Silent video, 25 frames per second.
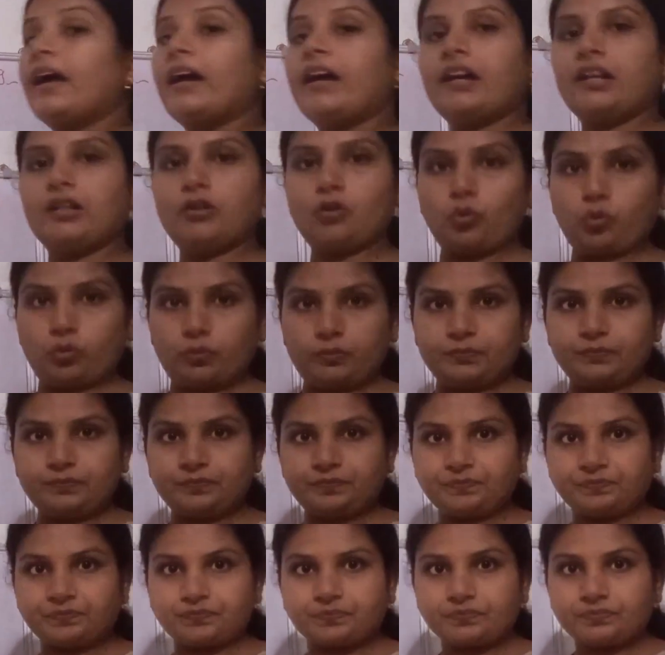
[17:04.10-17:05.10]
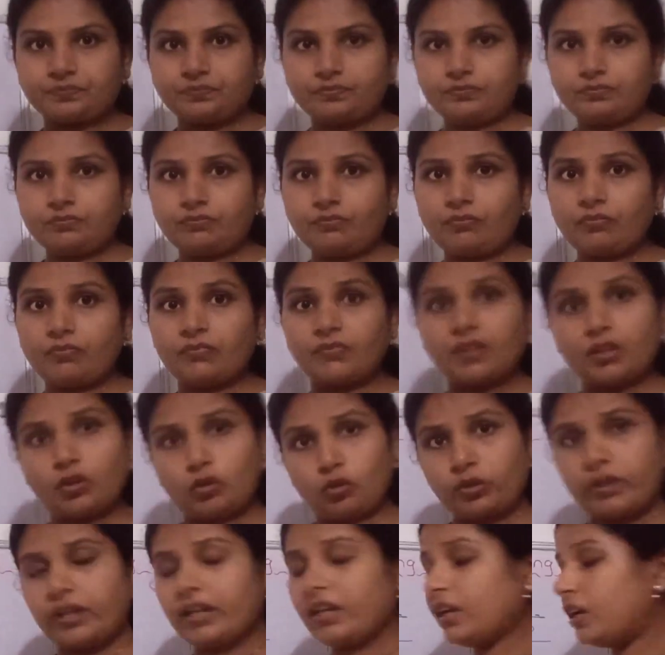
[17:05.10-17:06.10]
hello.
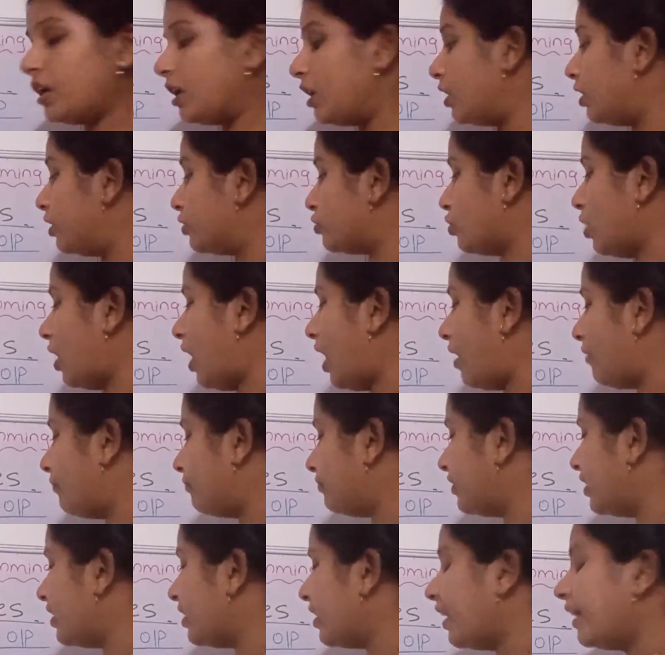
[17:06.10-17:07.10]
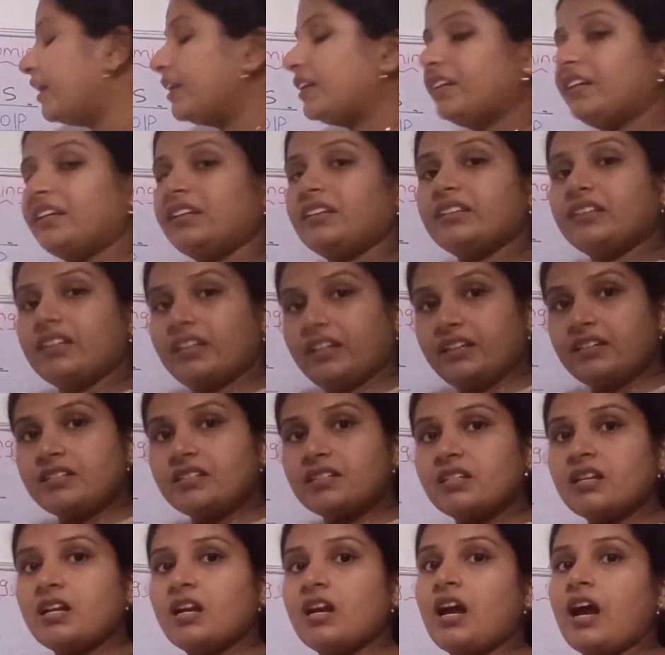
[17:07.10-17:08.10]
Okay, so after writing
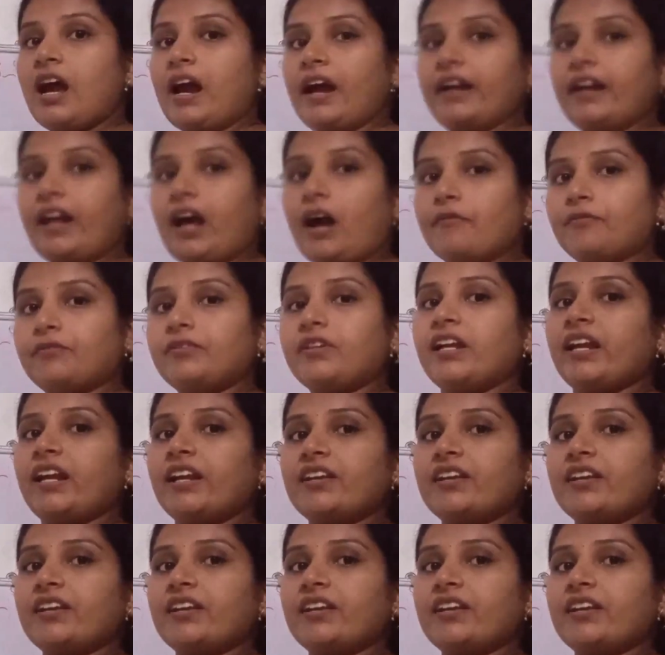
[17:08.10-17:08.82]
this and after